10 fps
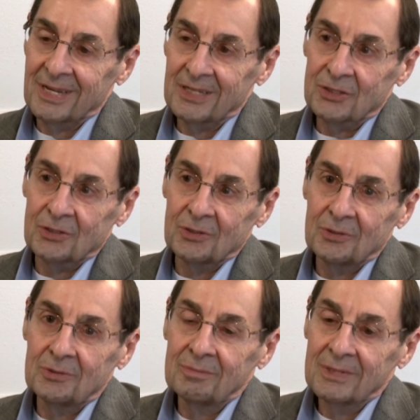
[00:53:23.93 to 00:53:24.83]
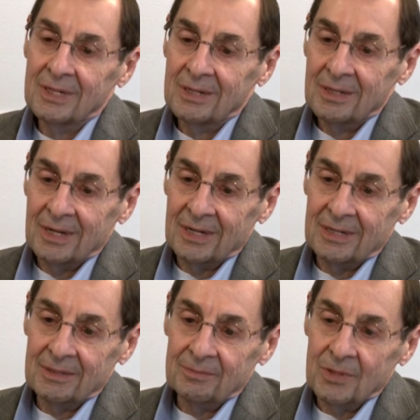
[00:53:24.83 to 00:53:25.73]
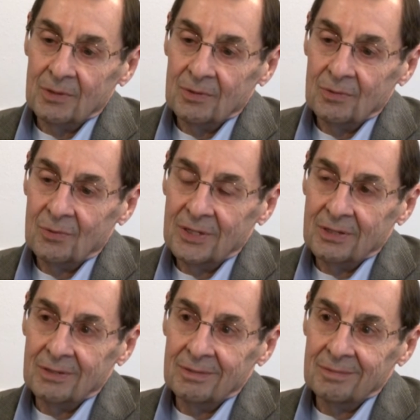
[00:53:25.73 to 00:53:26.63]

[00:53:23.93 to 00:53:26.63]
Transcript: ask you uh, what